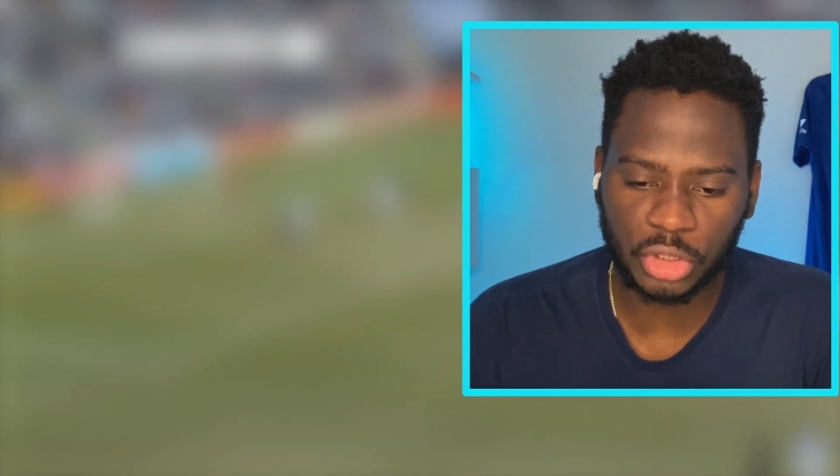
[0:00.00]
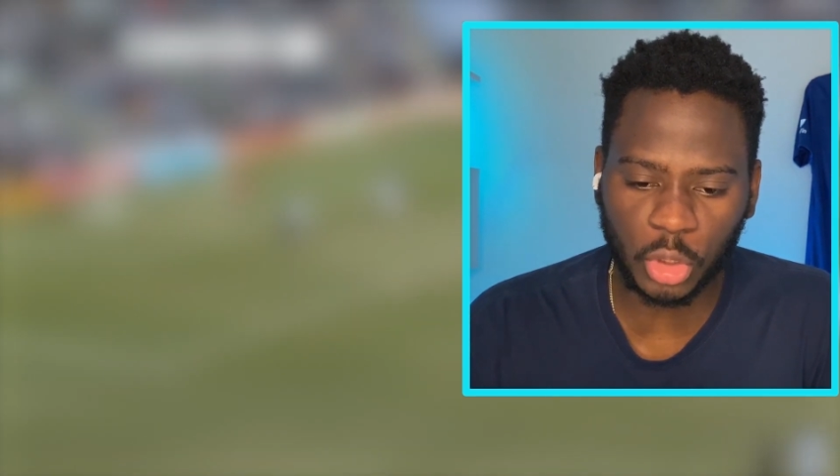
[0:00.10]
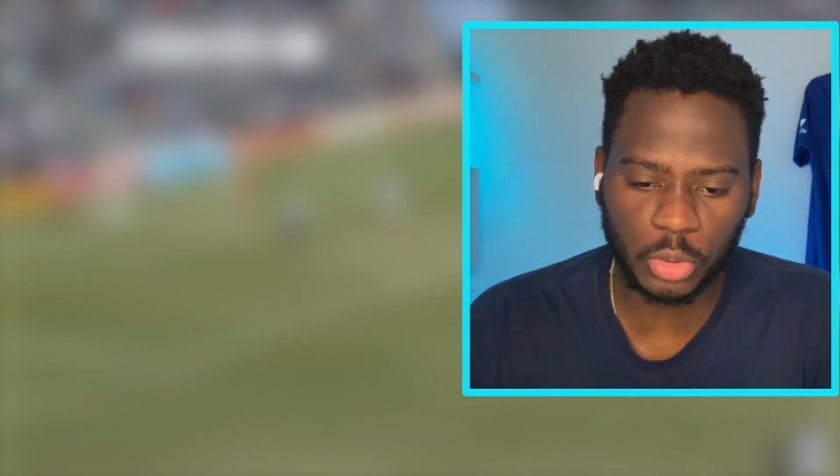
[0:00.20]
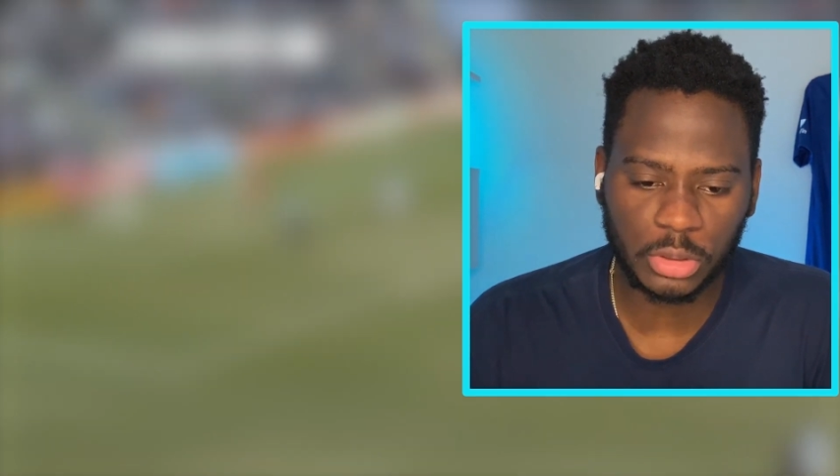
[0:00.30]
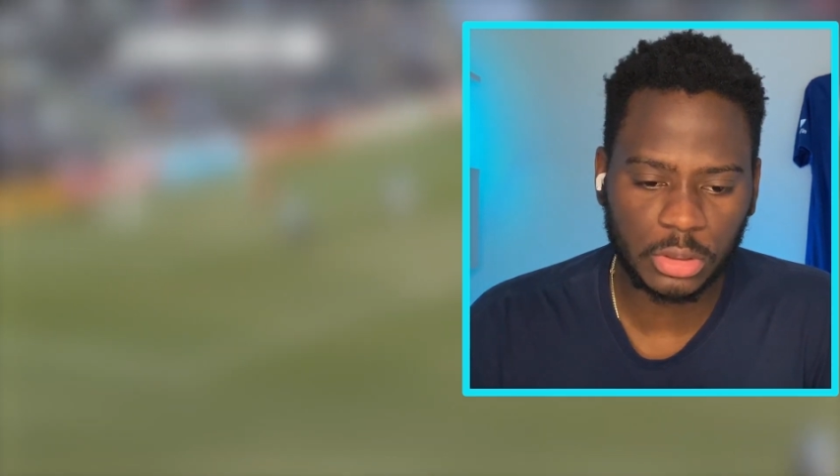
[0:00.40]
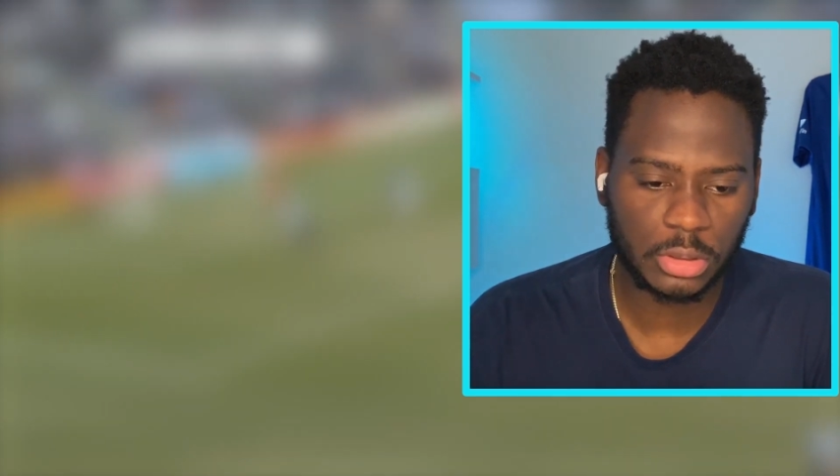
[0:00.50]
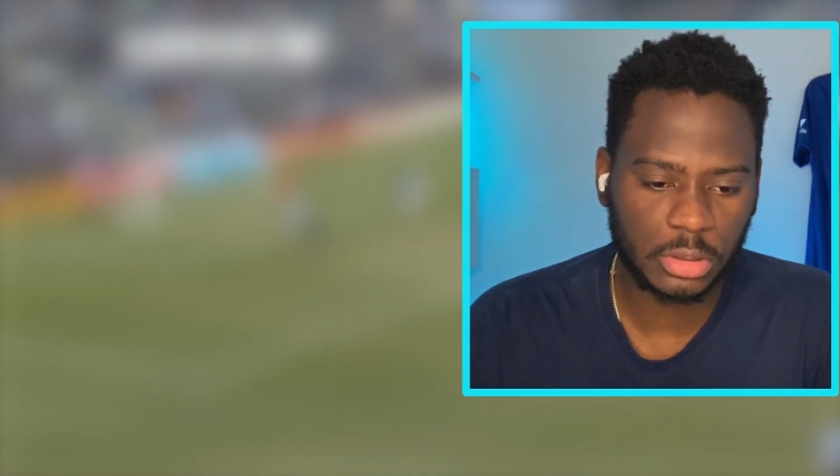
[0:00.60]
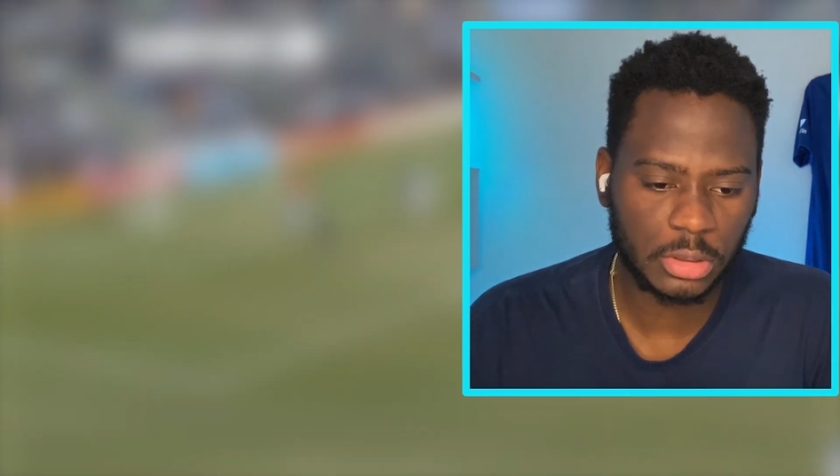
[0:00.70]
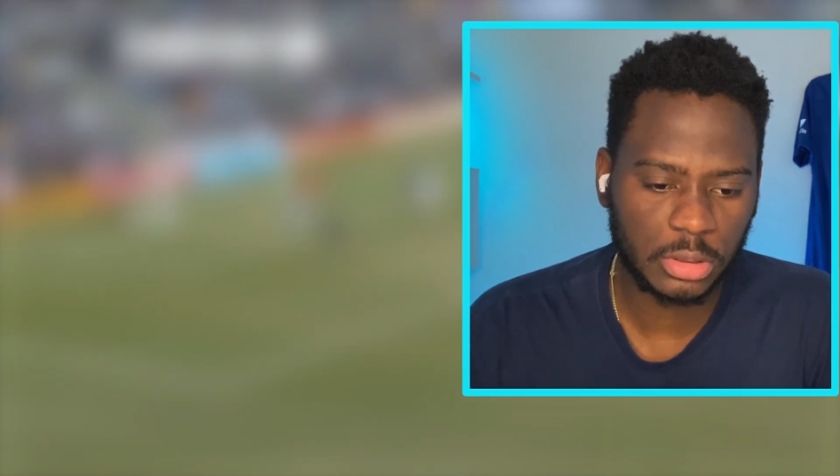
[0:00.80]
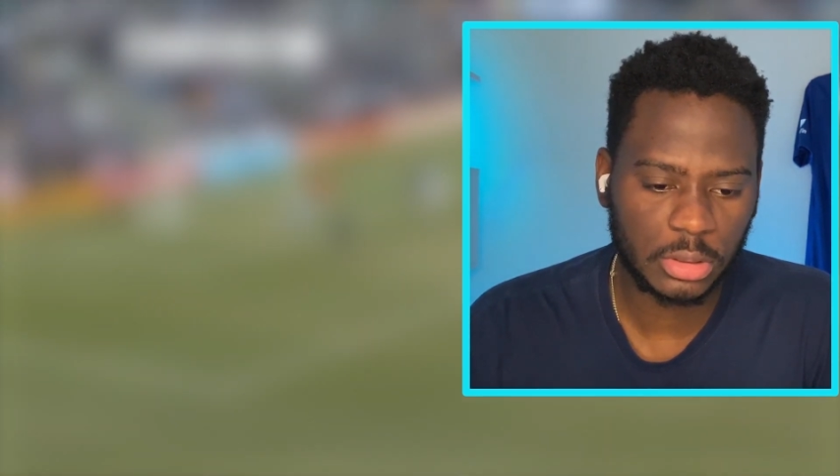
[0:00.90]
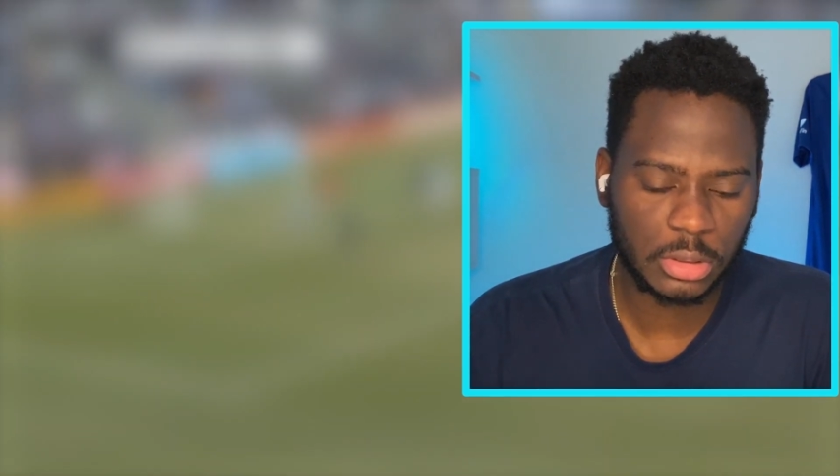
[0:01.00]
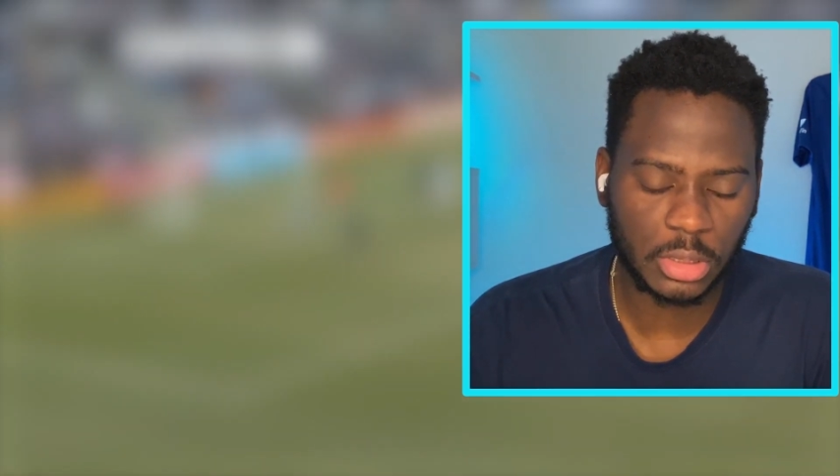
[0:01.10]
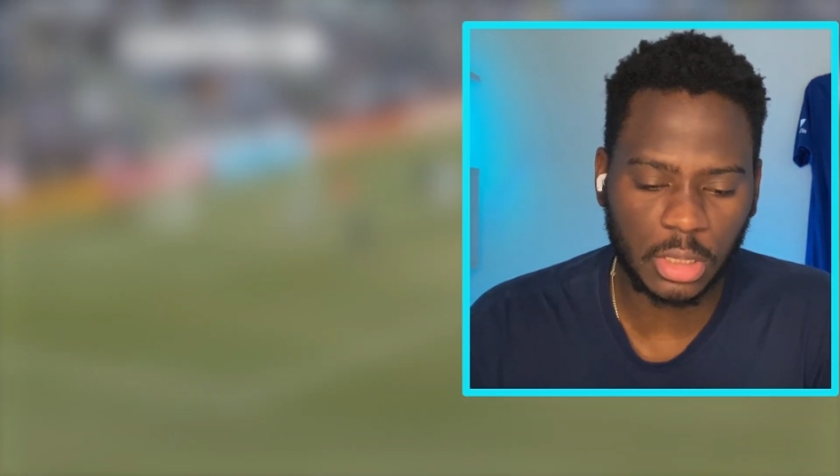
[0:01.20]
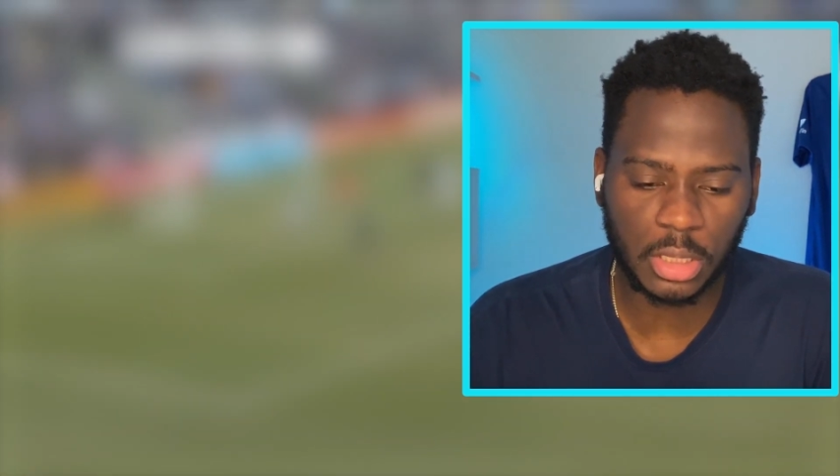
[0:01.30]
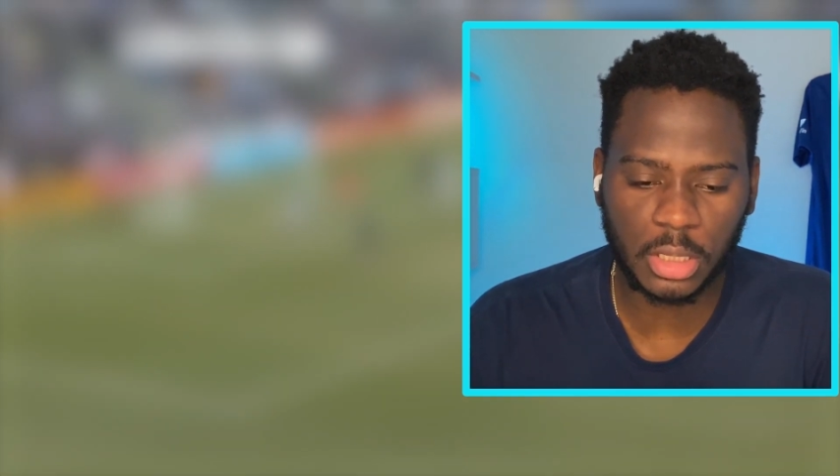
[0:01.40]
Shoot.
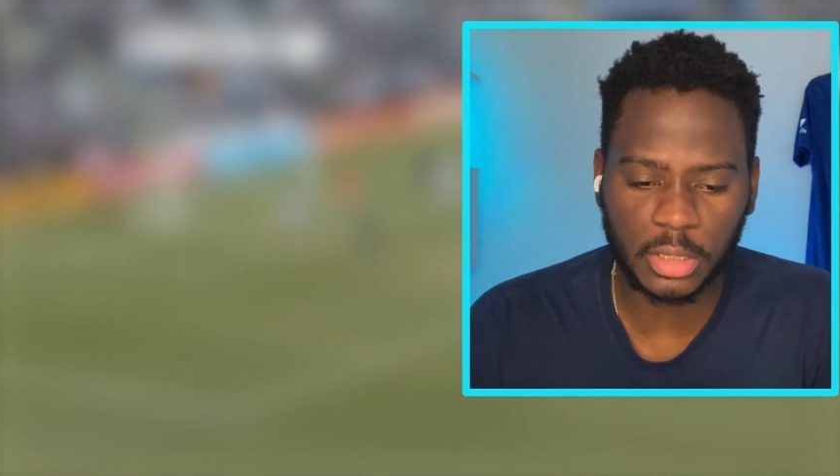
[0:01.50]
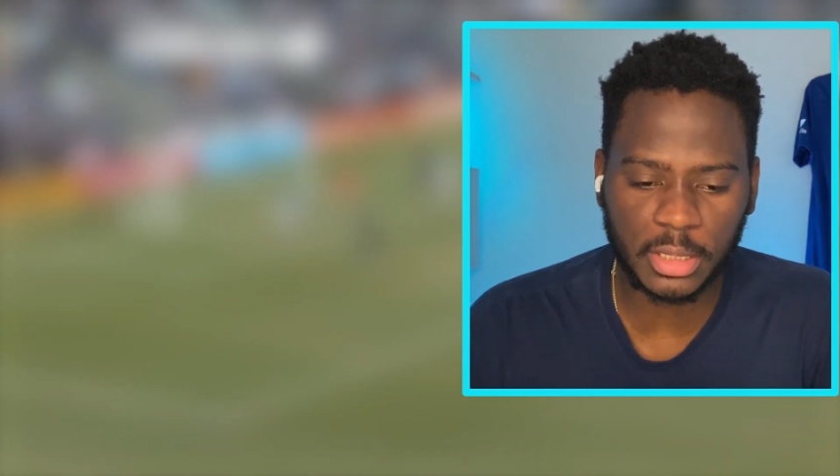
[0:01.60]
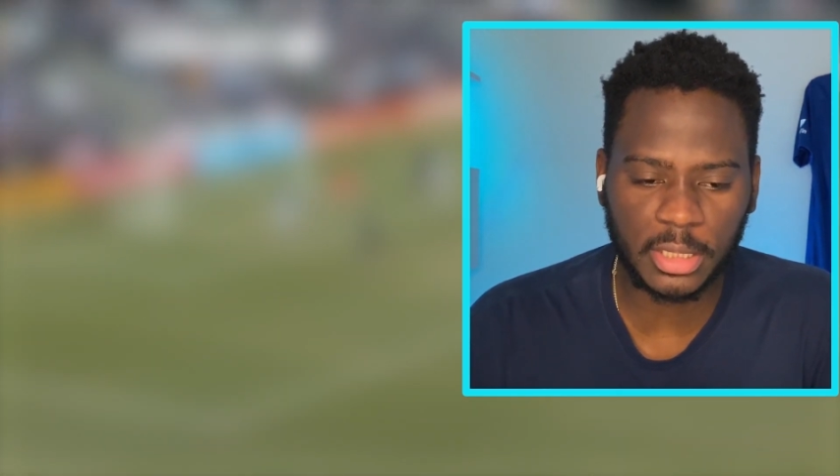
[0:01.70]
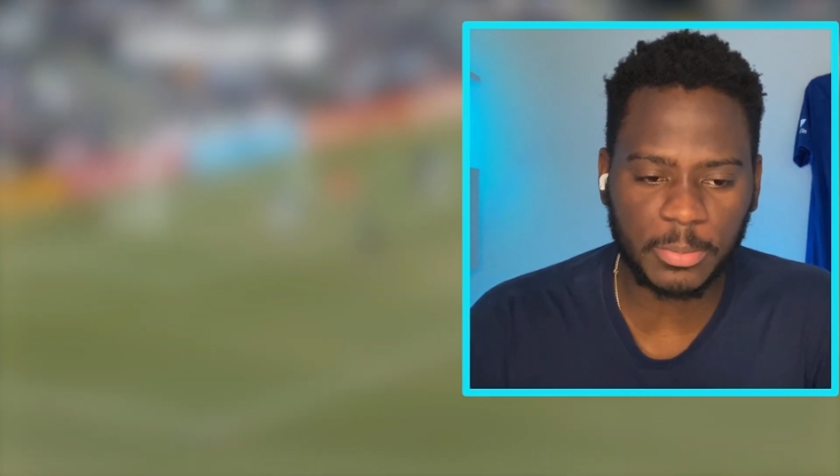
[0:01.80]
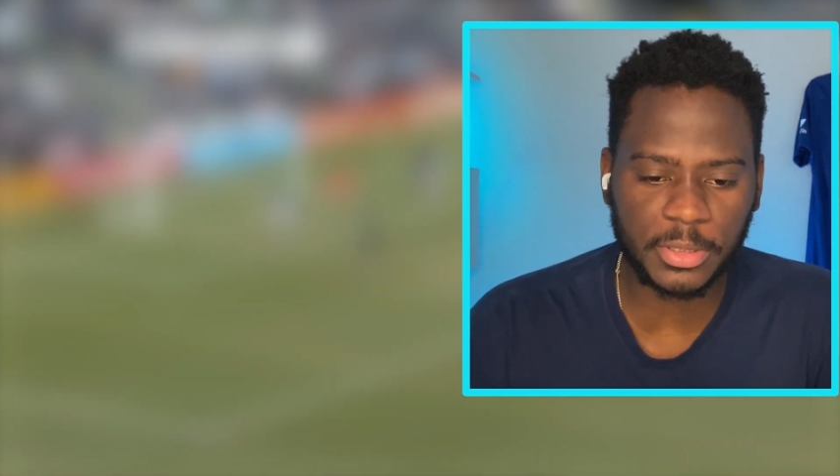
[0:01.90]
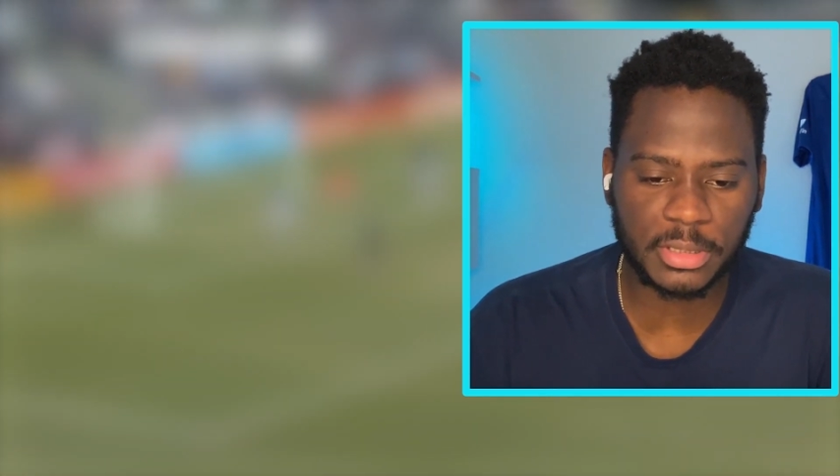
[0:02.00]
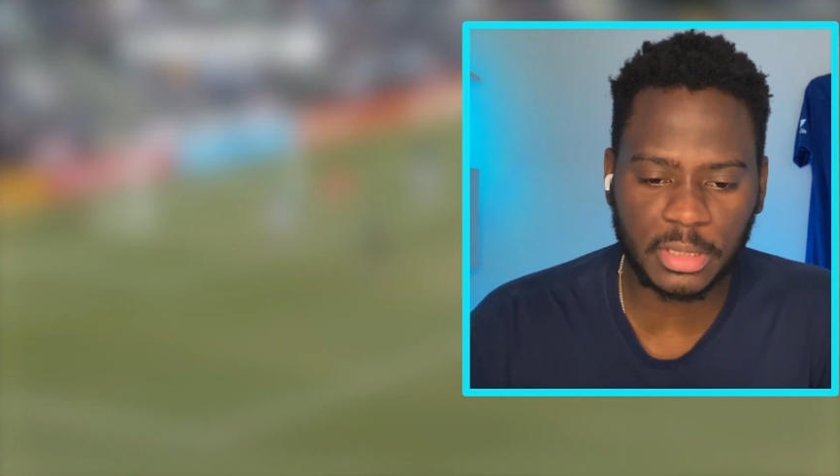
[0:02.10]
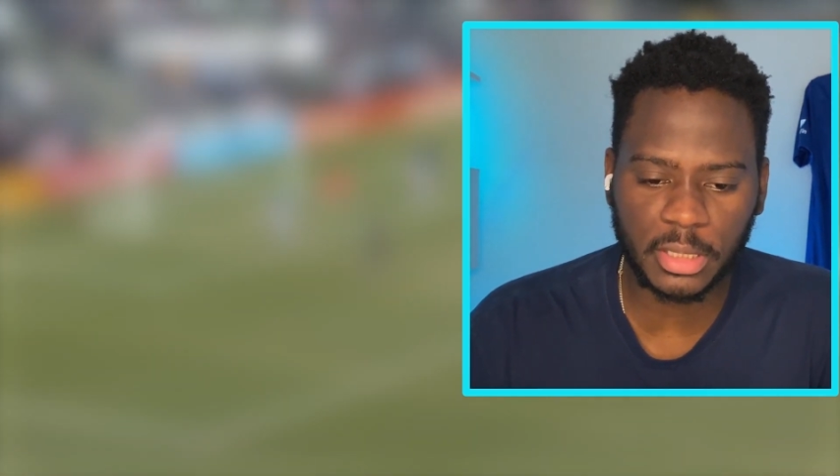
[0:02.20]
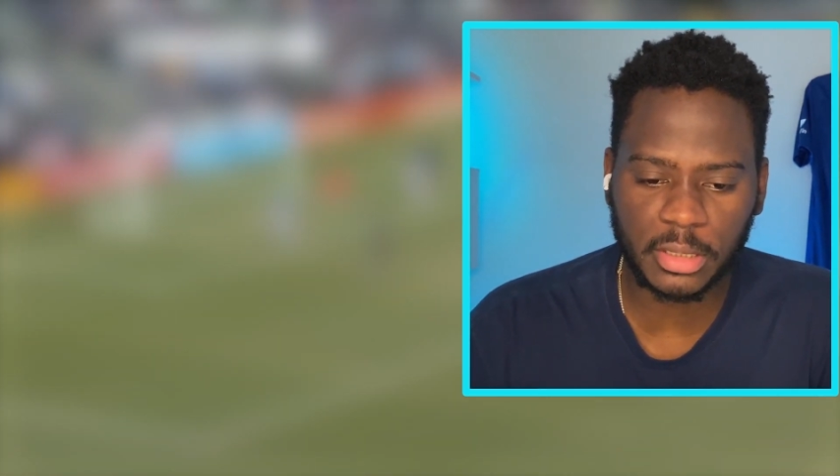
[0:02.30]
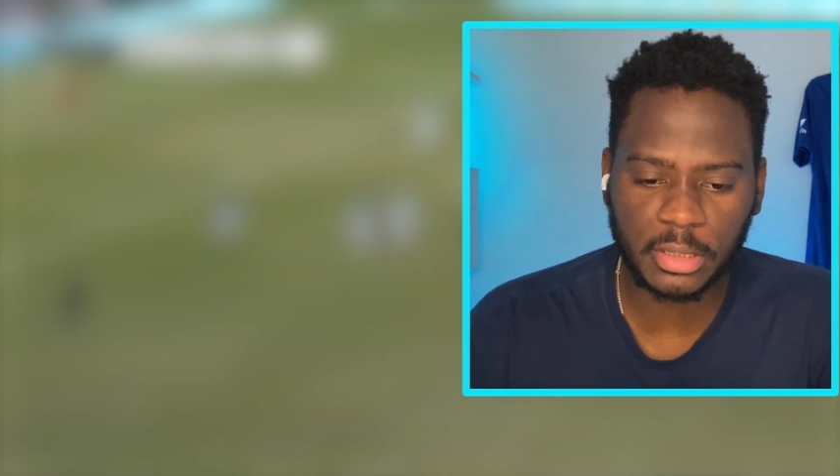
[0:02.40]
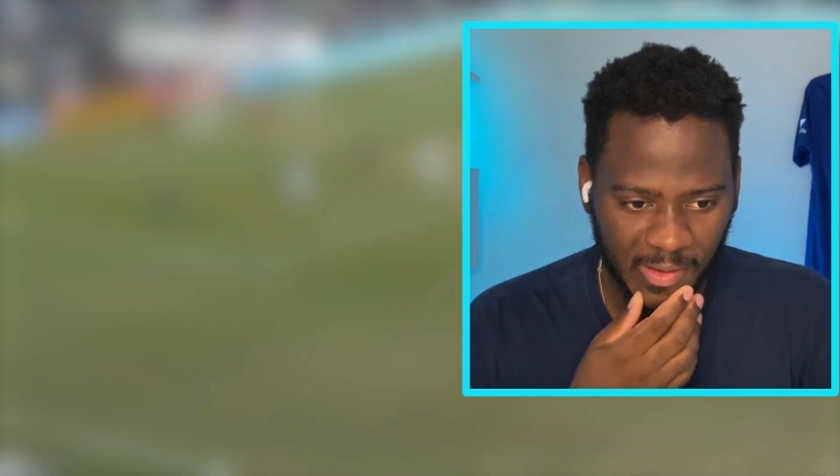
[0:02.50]
Oh, the keeper is there.